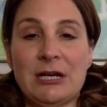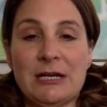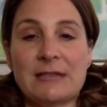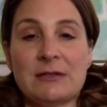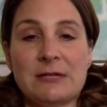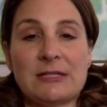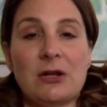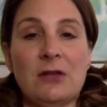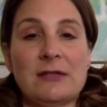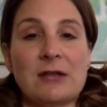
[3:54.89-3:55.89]
So let's
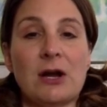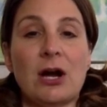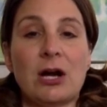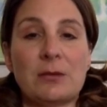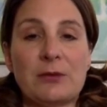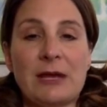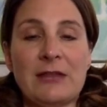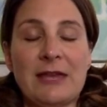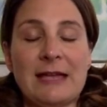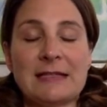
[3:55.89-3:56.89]
call this our heart breath,
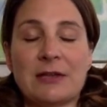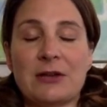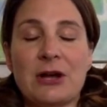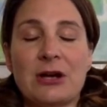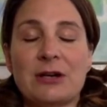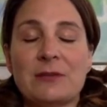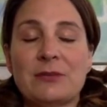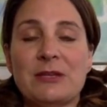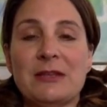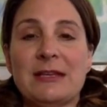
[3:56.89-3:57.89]
hands on heart,
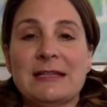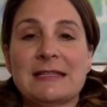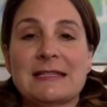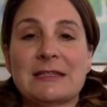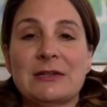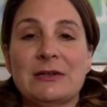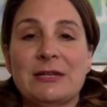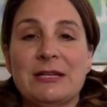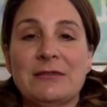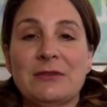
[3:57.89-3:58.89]
breathing in
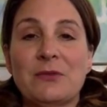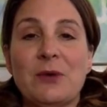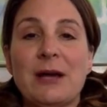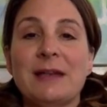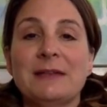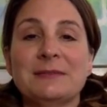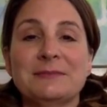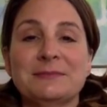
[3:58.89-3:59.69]
slowly for 1.